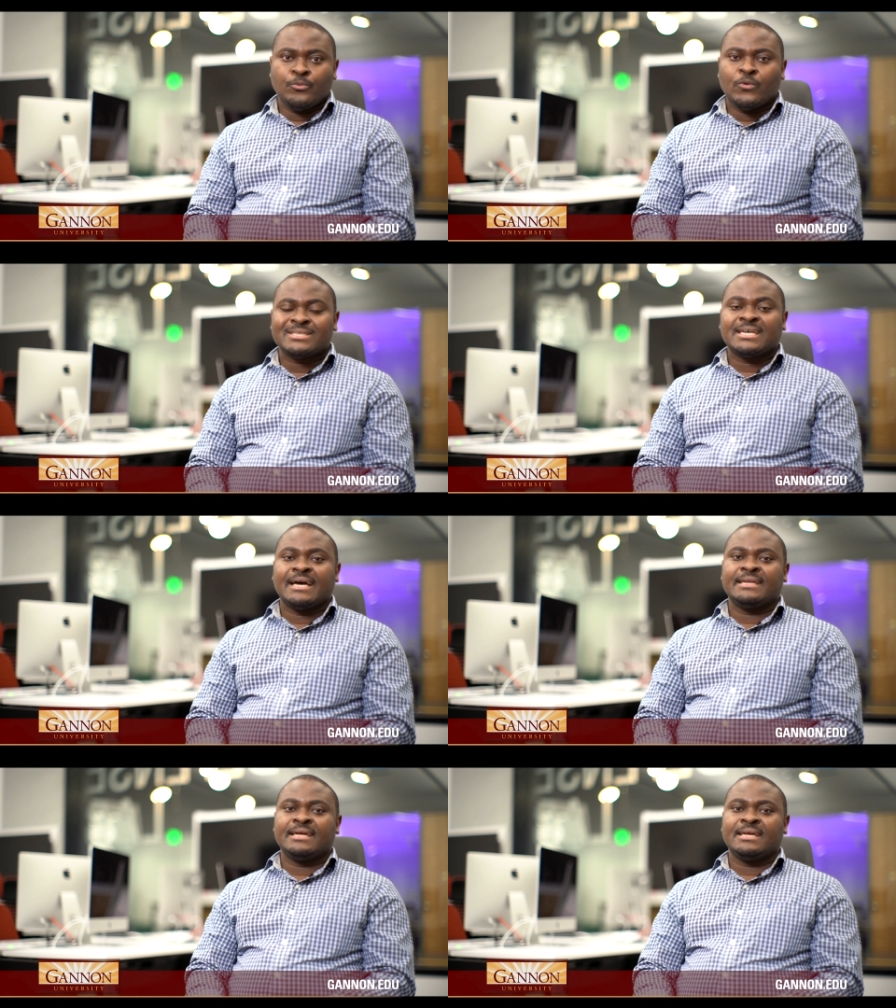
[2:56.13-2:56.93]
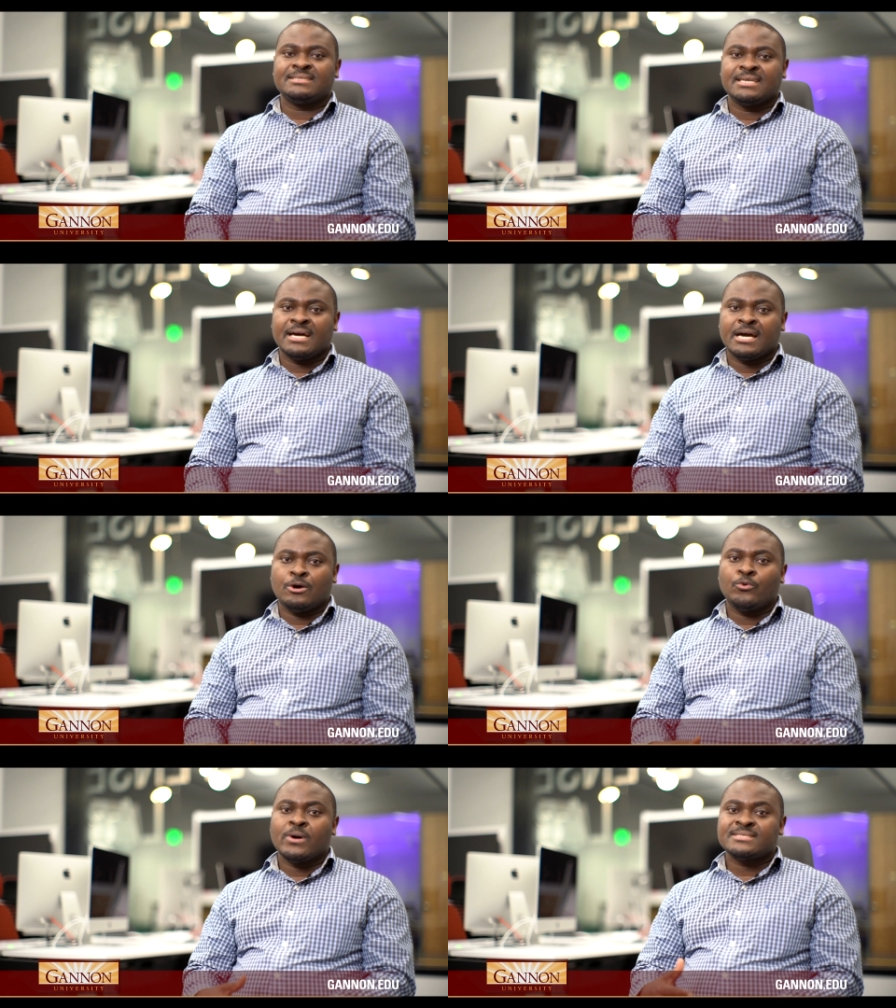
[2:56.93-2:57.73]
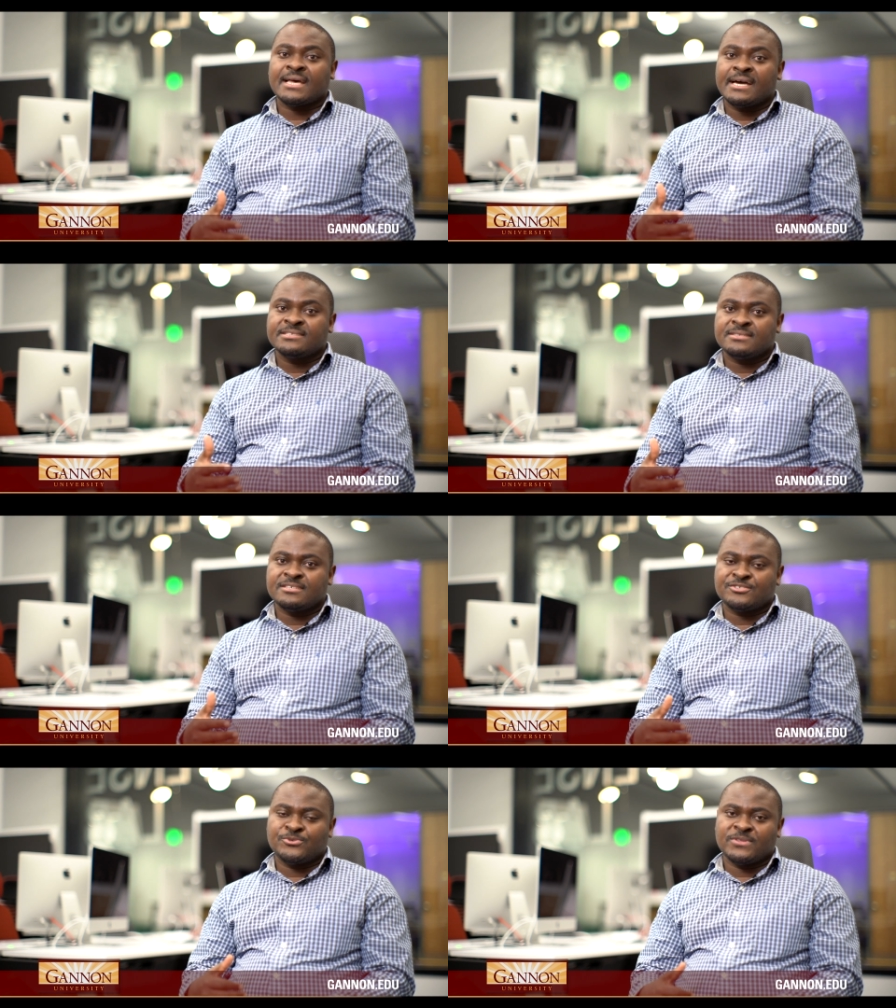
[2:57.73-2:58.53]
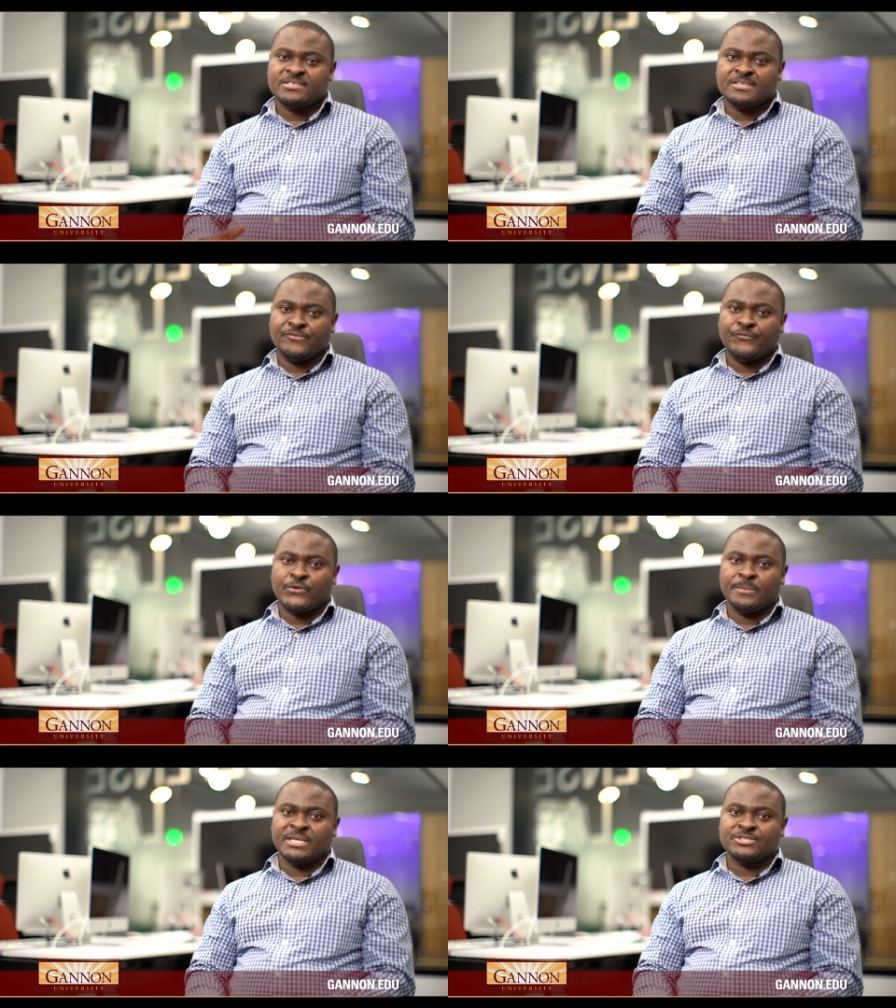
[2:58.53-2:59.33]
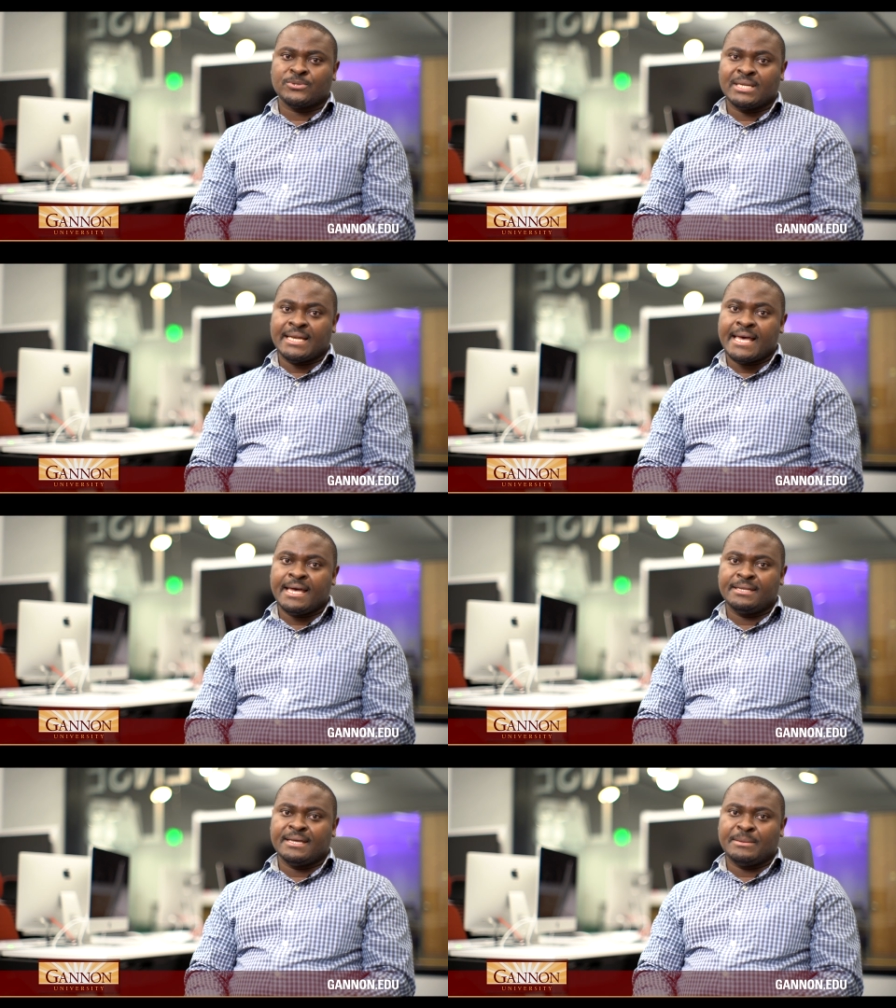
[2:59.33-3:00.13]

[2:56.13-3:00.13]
what can an attacker who has access to this information learn